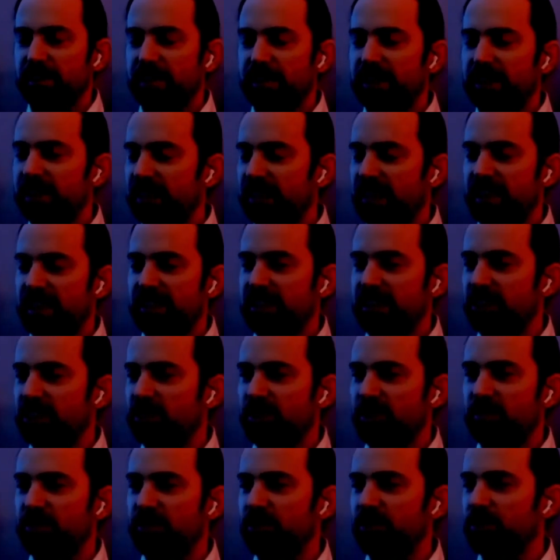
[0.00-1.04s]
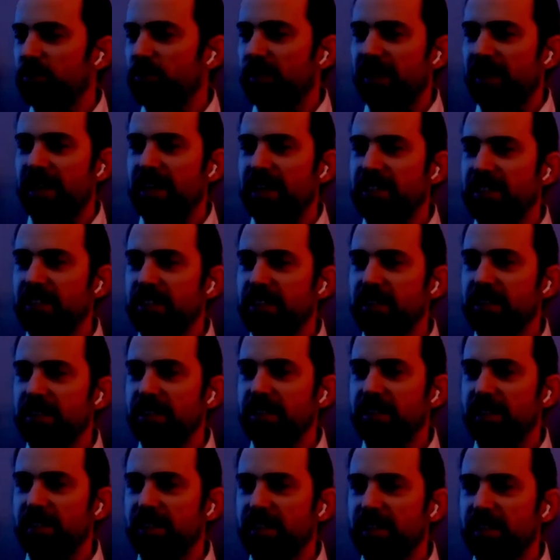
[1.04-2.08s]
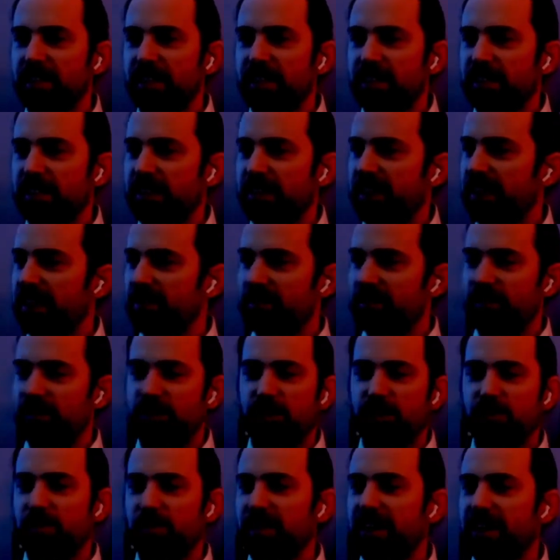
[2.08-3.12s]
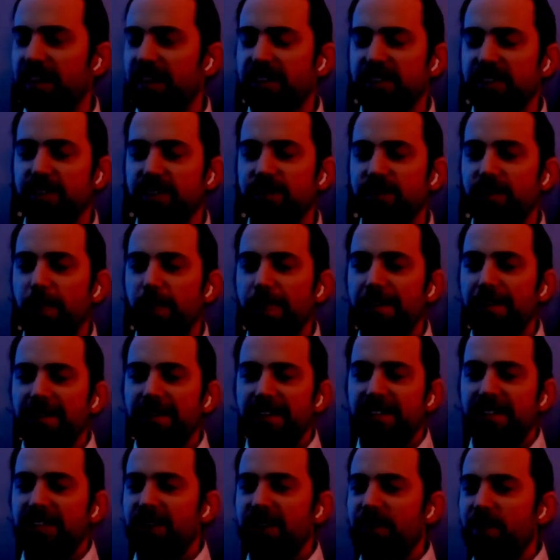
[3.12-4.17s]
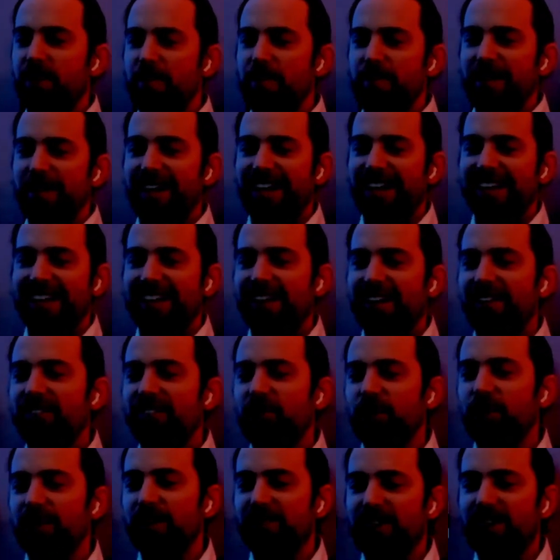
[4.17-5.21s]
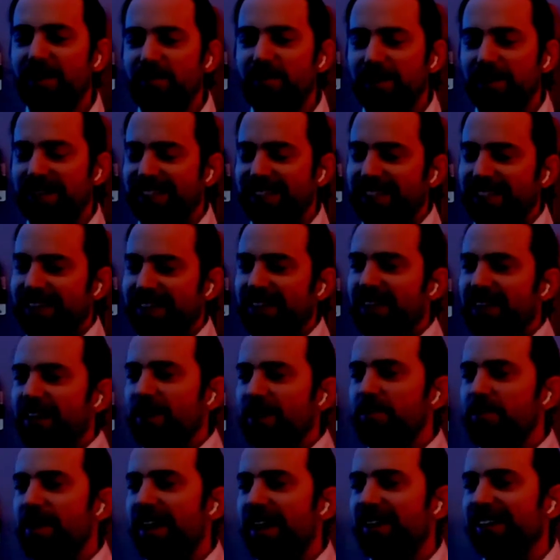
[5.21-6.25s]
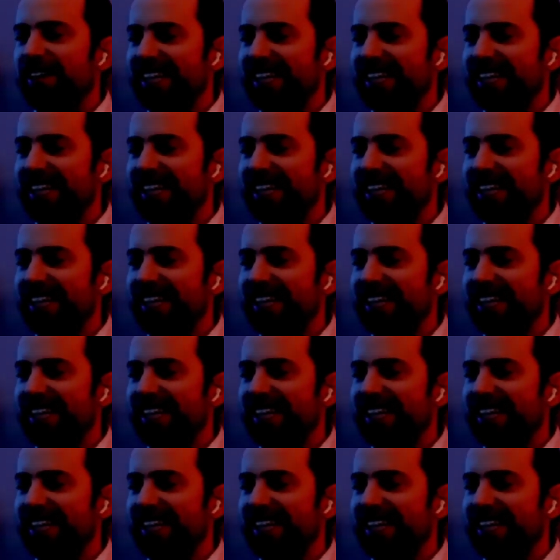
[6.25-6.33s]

I said, just one castle?" He said, "Yeah, just one castle." So I went behind there. 45 minutes later, I come back to